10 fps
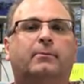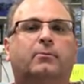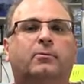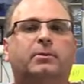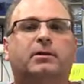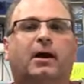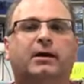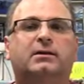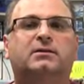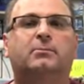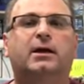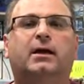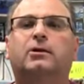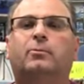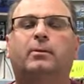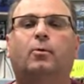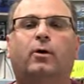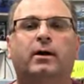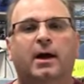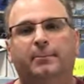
We'll be talking to Tamiya a little bit more.